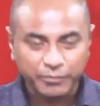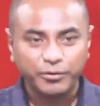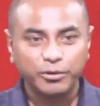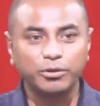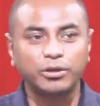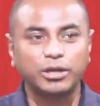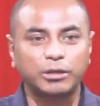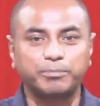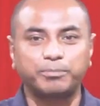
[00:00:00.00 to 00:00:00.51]
if you
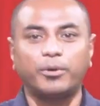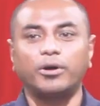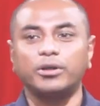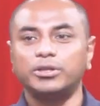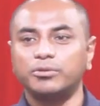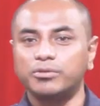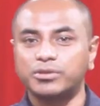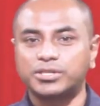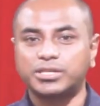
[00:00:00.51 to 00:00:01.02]
look at Paul,
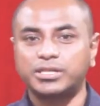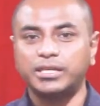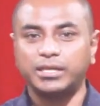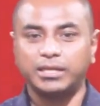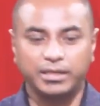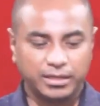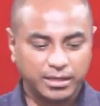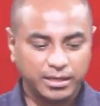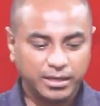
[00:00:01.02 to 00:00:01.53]
you will
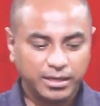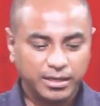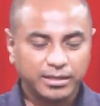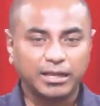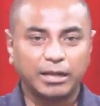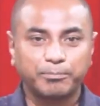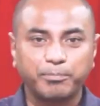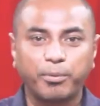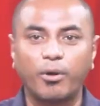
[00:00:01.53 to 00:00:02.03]
see
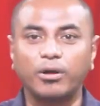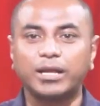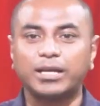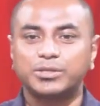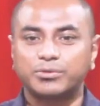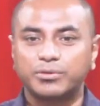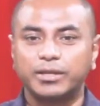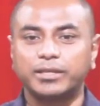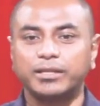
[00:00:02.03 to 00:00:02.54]
that Paul
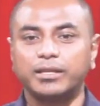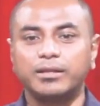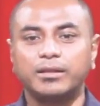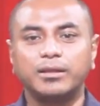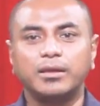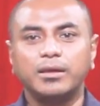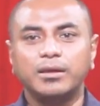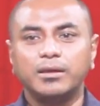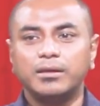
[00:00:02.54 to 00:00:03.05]
has written